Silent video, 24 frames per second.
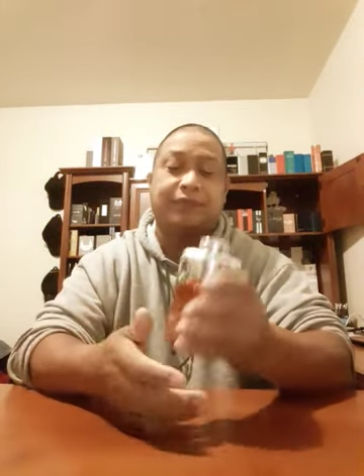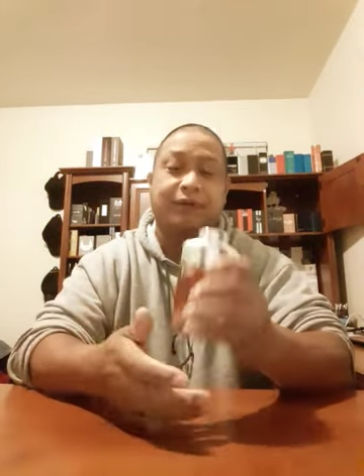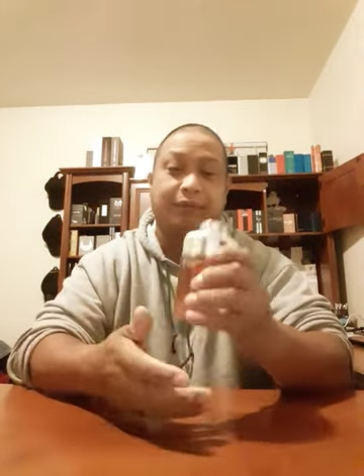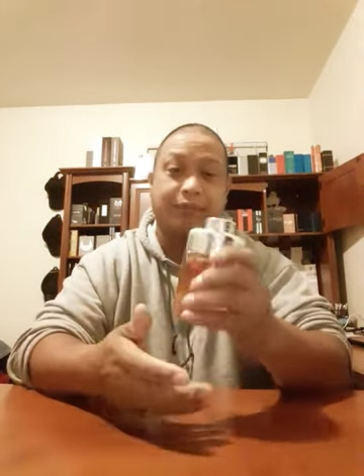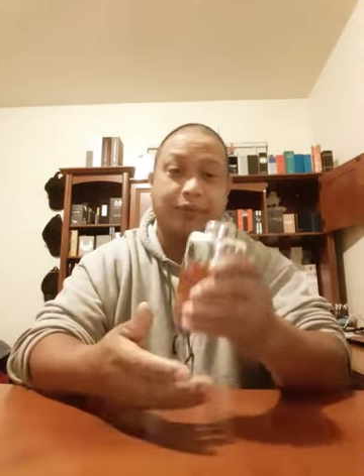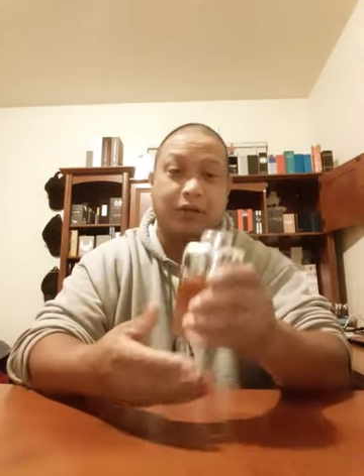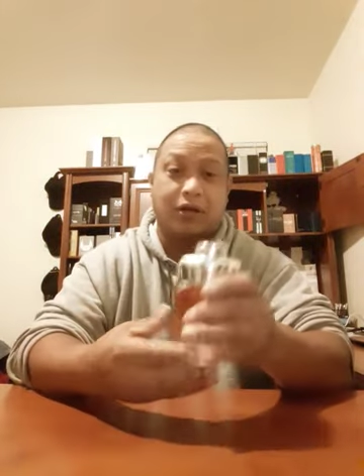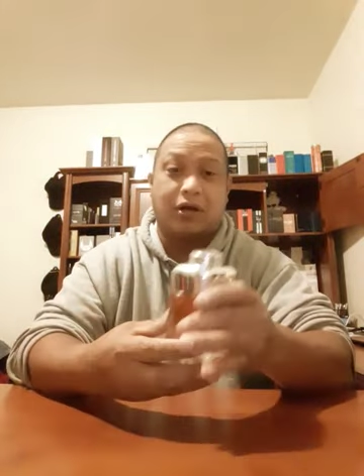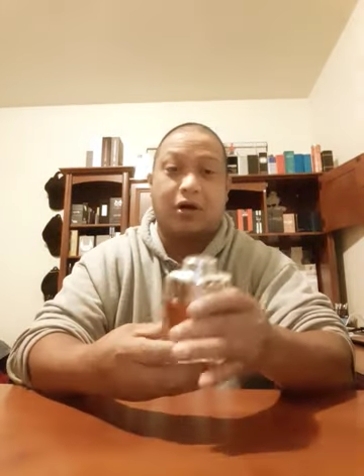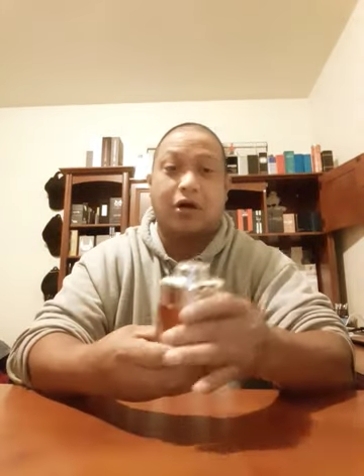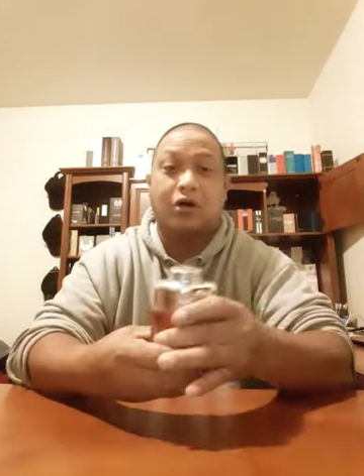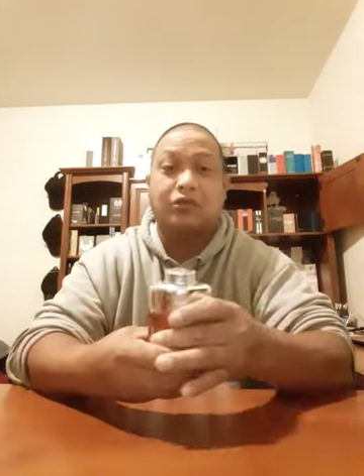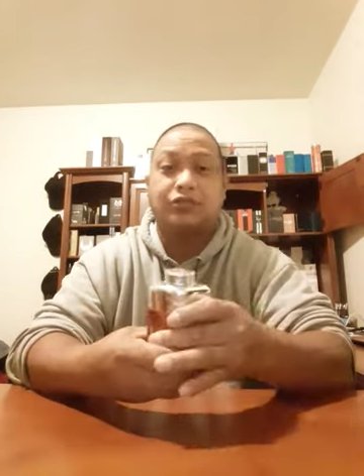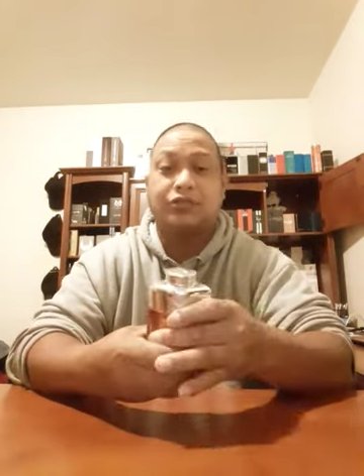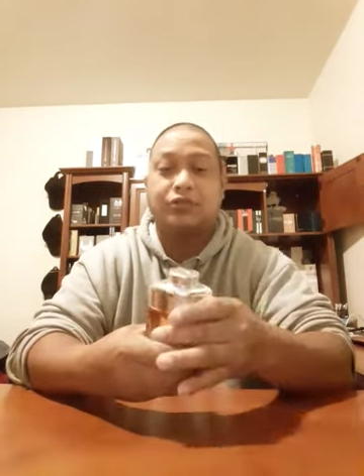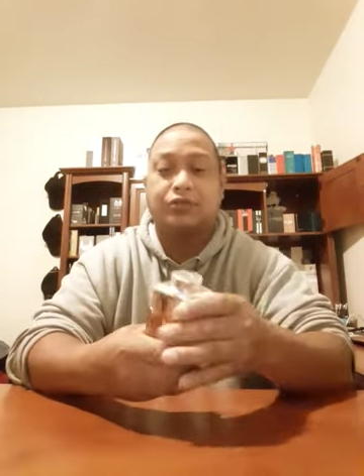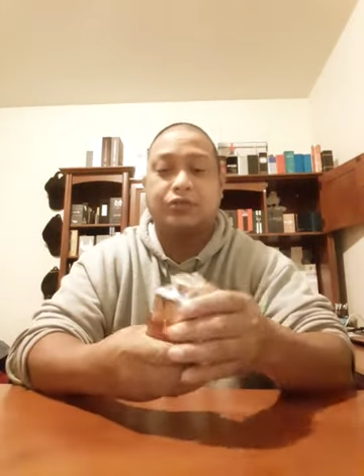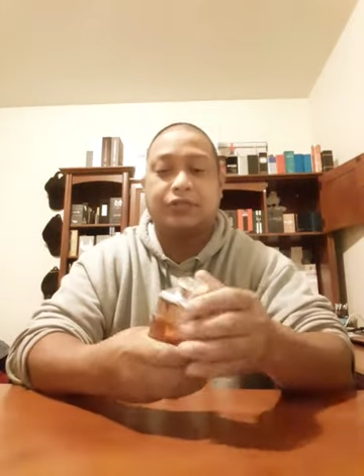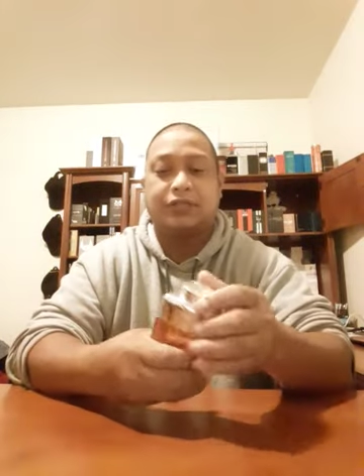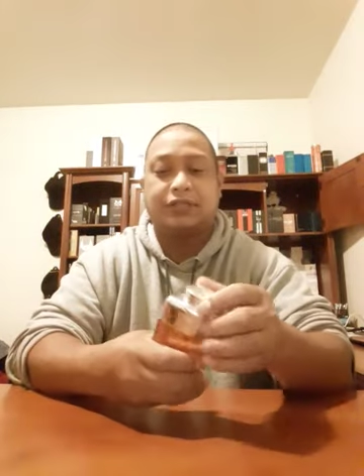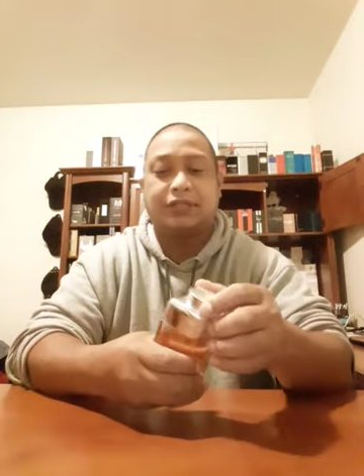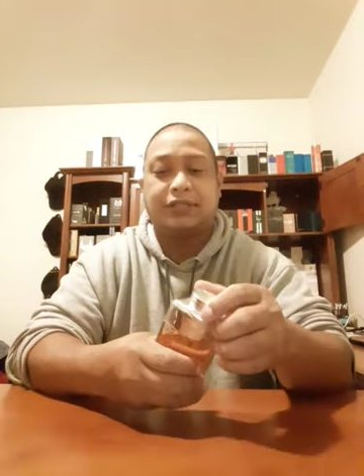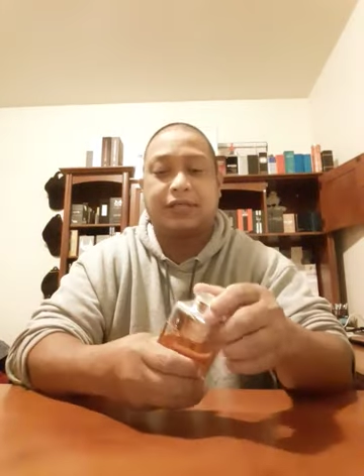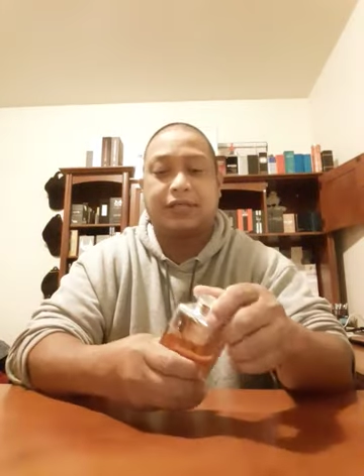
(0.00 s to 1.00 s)
But I'm also
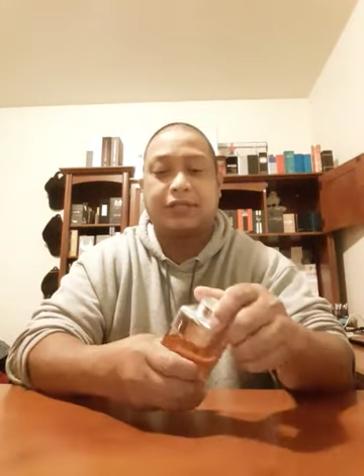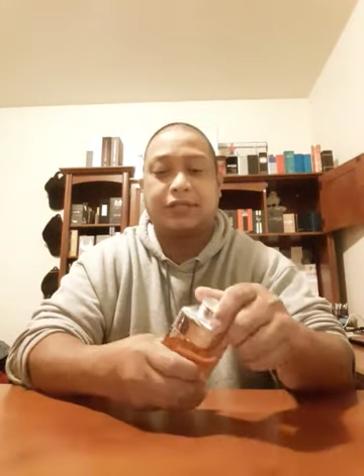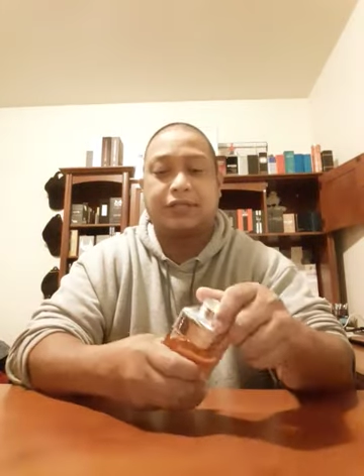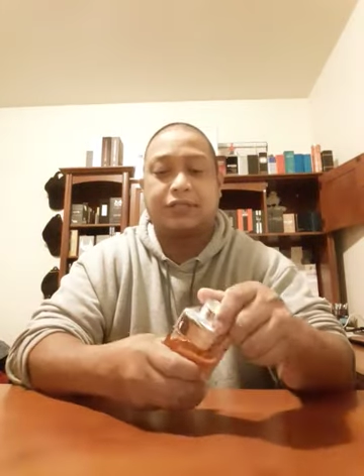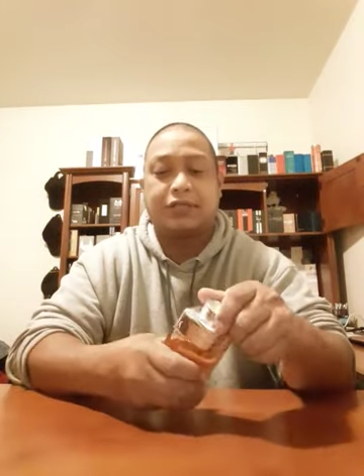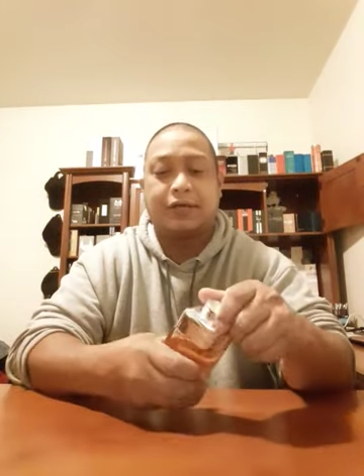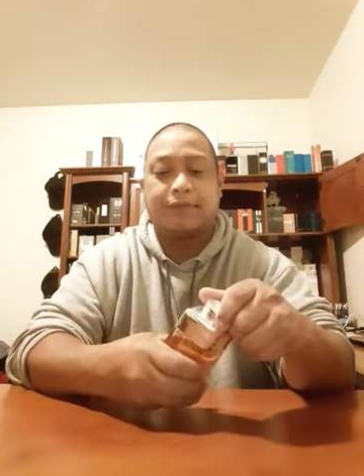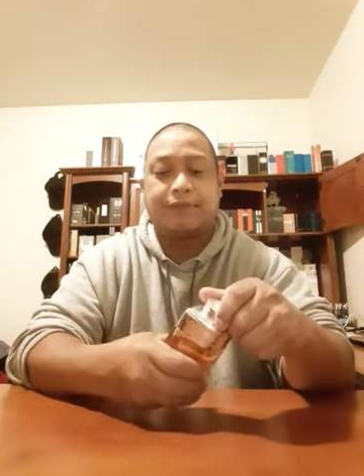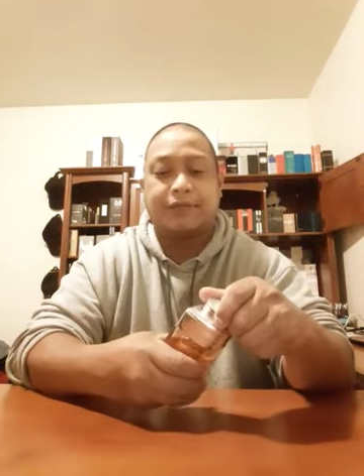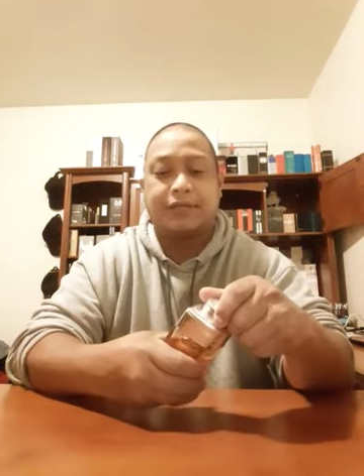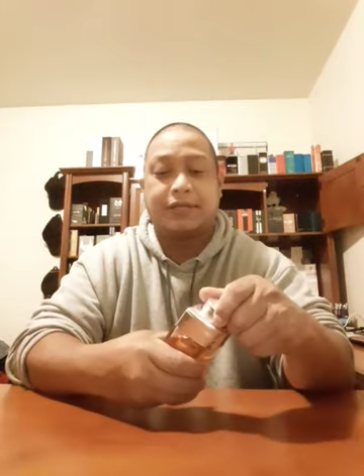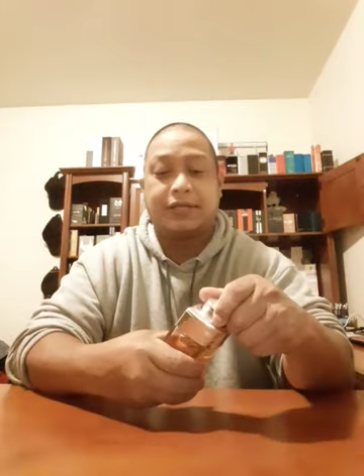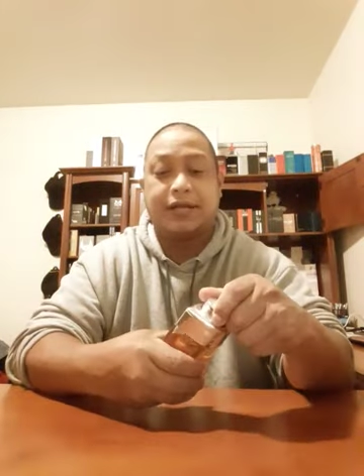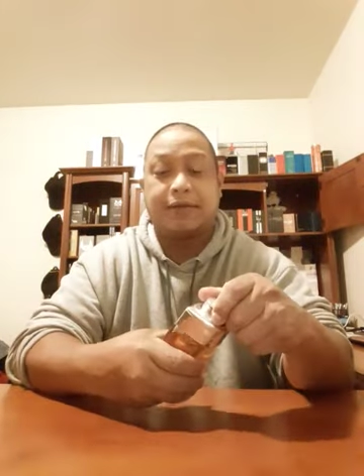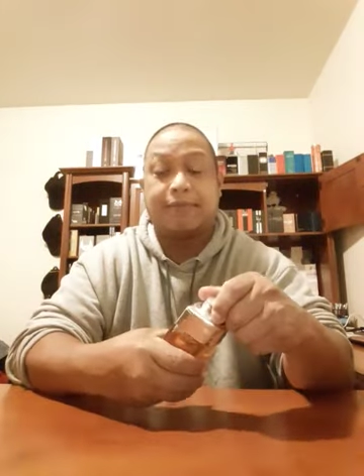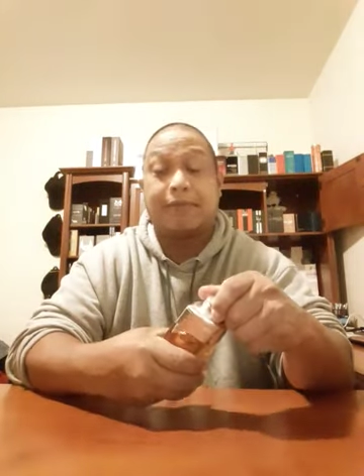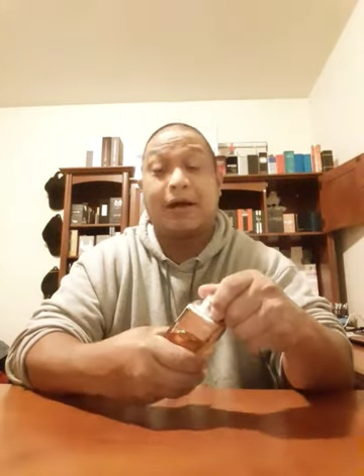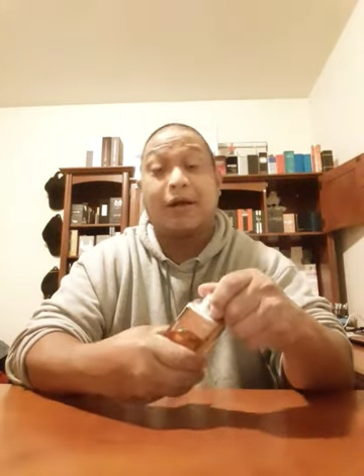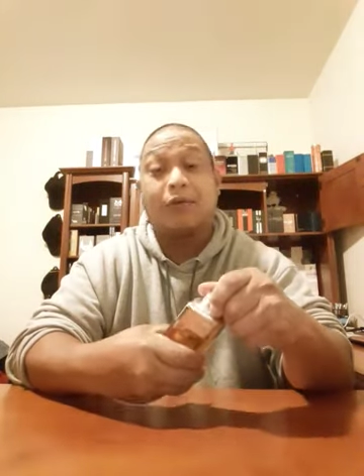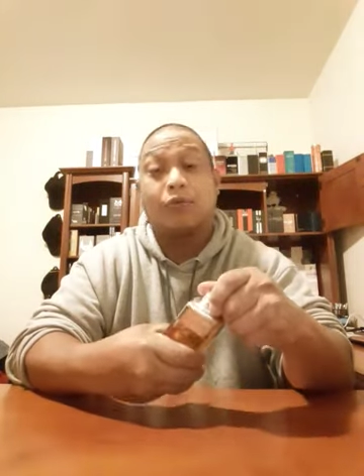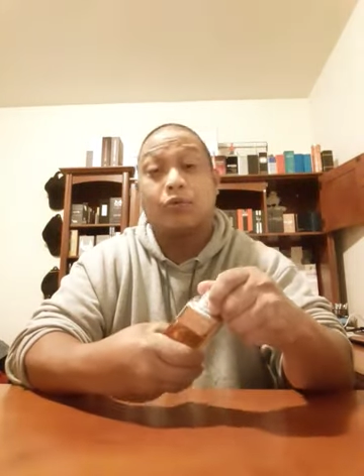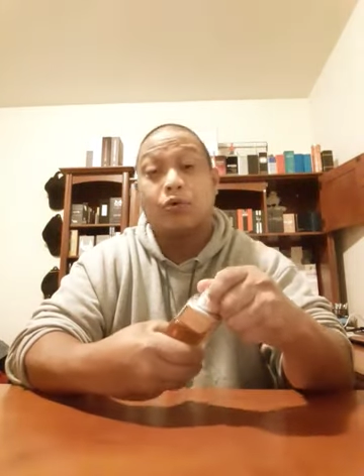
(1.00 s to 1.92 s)
going to tell you something that might